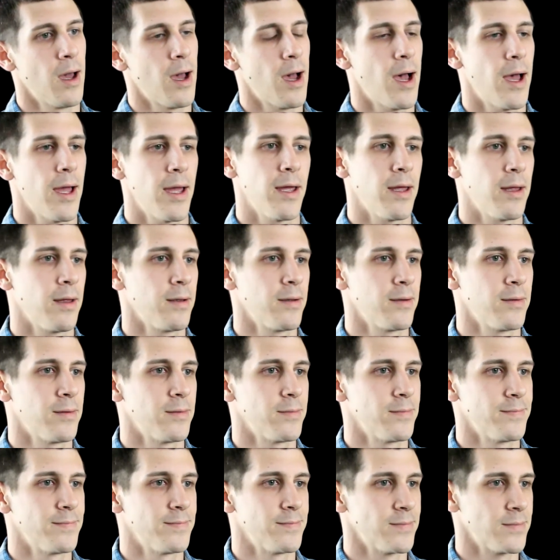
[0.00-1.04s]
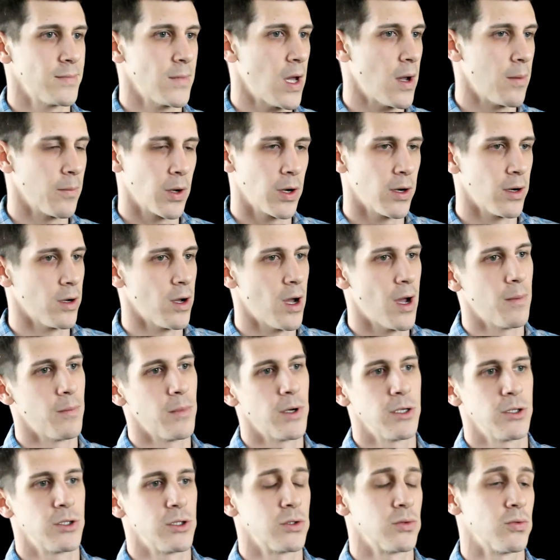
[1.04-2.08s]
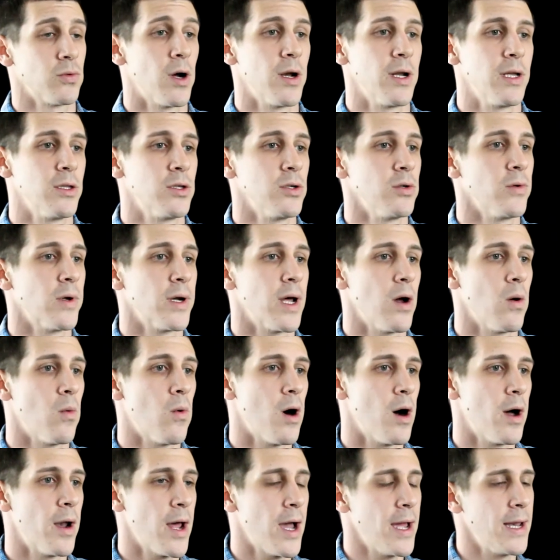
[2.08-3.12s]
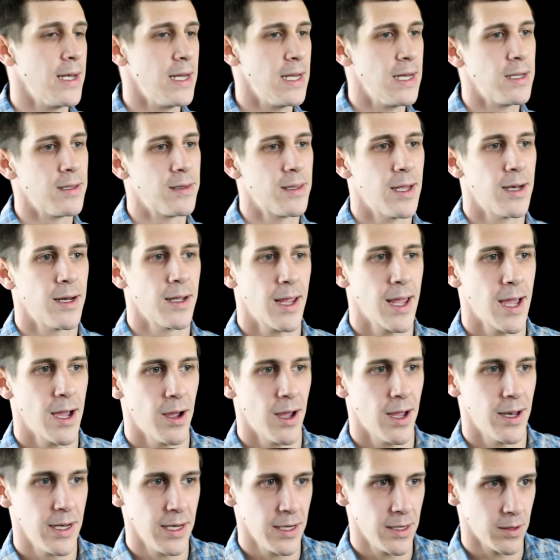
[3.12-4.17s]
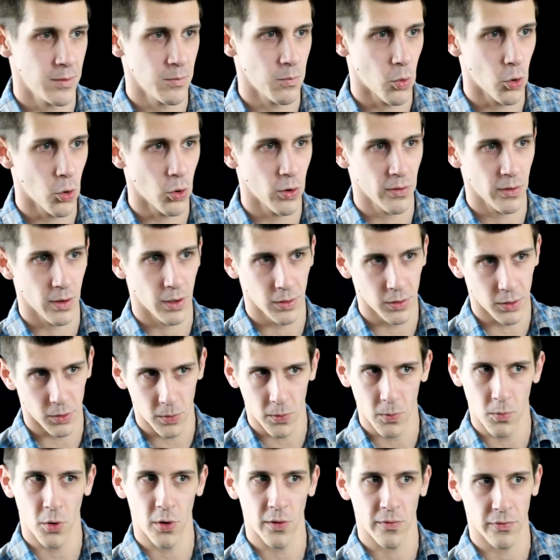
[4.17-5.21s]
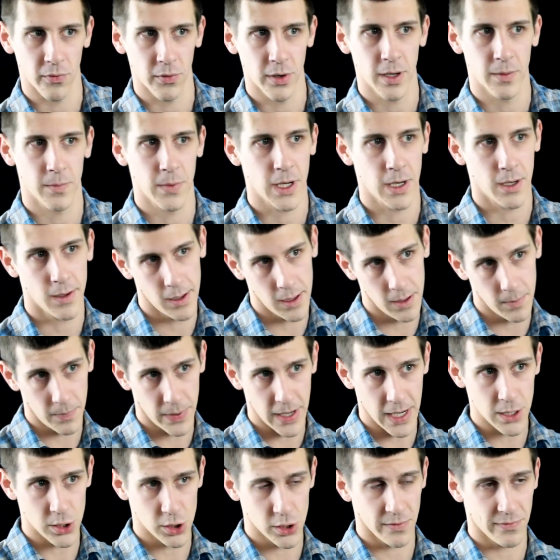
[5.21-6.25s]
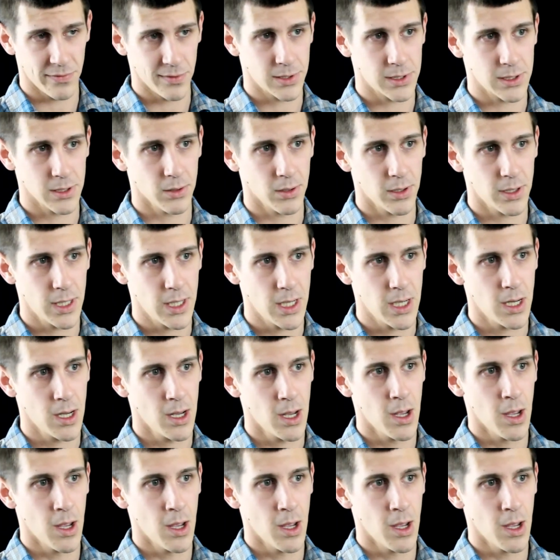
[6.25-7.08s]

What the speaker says: I'm gonna just run and do what I want. I needed that I needed a little bit more freedom than an inpatient facility,